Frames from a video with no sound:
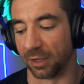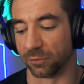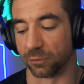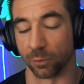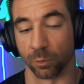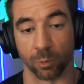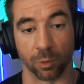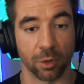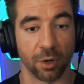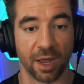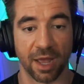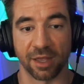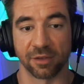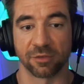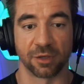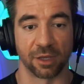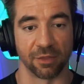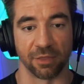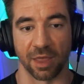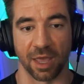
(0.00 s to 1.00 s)
And so we're
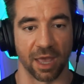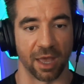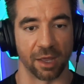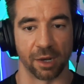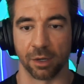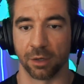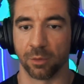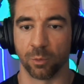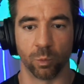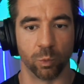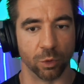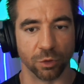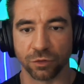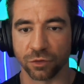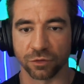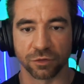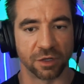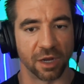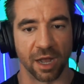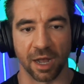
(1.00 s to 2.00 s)
asking that. We're
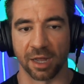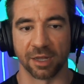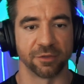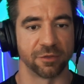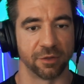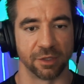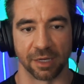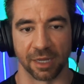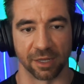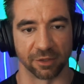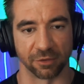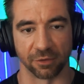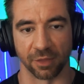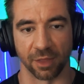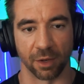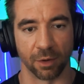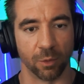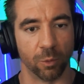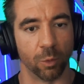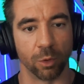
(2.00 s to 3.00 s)
just constantly
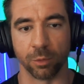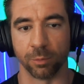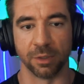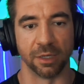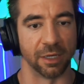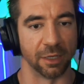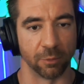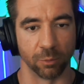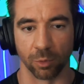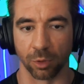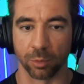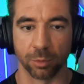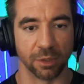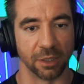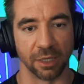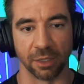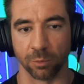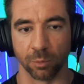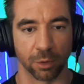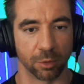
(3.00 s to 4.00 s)
asking that. What do we need? What do
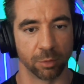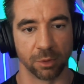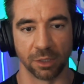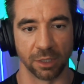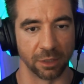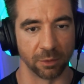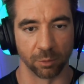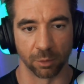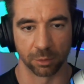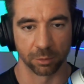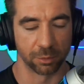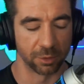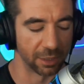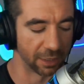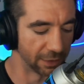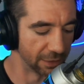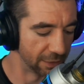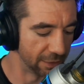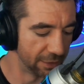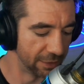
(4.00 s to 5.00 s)
we need? What do we need? What do we
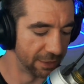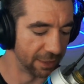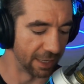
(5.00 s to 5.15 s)
need?